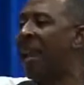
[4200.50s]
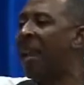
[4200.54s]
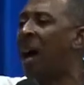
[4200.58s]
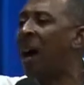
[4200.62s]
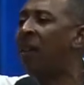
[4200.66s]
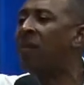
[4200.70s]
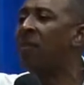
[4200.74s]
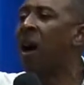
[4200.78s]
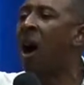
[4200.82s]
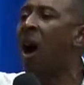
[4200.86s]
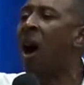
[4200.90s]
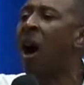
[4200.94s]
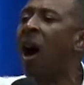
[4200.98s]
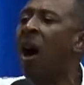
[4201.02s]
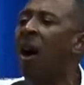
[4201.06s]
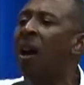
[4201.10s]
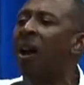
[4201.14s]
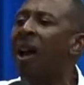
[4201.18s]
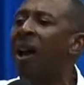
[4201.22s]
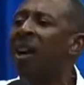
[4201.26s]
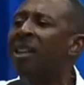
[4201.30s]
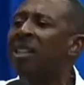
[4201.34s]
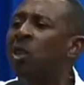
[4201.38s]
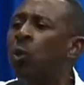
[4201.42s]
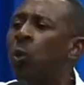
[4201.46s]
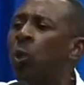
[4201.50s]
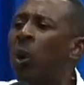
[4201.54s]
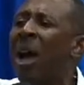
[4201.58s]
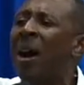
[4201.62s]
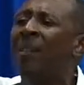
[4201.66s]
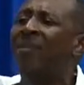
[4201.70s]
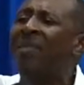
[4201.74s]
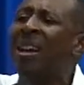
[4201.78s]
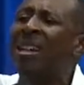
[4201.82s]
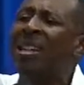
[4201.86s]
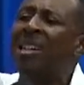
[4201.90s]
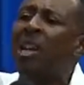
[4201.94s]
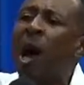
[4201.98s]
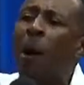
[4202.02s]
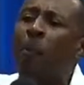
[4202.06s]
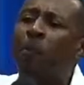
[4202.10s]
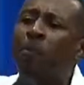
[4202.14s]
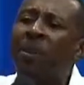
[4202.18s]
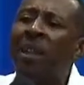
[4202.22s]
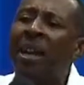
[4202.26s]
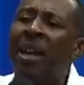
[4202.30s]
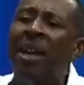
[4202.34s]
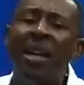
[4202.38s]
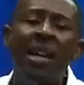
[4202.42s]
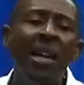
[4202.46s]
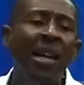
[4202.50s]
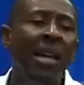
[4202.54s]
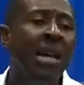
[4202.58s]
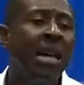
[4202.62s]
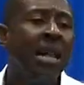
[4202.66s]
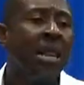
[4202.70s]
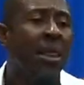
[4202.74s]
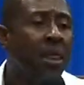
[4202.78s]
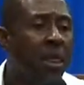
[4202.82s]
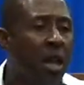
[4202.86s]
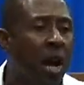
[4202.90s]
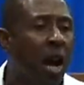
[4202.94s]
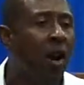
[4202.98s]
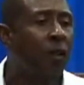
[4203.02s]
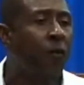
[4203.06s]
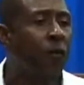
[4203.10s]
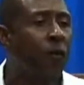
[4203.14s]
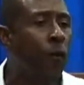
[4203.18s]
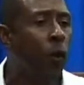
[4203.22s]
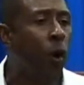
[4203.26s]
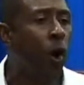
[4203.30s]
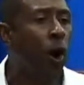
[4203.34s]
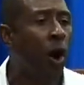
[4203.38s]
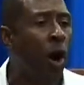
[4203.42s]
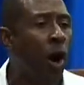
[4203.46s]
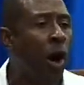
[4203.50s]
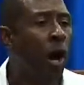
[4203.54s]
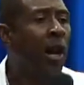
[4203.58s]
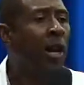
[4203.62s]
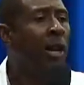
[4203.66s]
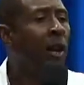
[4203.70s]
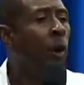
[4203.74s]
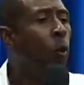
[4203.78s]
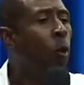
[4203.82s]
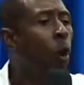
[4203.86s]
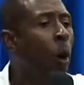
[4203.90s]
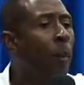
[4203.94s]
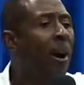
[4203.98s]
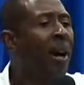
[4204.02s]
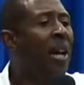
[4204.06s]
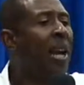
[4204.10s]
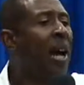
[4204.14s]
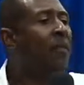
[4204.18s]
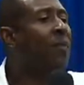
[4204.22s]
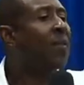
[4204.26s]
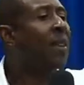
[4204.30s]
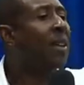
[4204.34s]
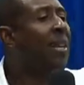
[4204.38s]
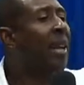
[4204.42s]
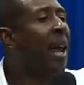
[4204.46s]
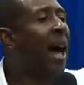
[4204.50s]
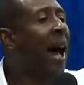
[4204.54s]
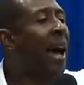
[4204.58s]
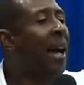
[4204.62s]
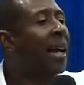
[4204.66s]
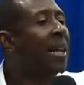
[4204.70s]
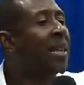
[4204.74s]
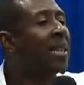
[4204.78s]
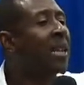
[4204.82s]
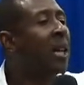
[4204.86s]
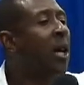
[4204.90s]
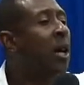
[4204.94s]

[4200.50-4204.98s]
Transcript: of the harlots we have adopted. Therefore, the woman of the night,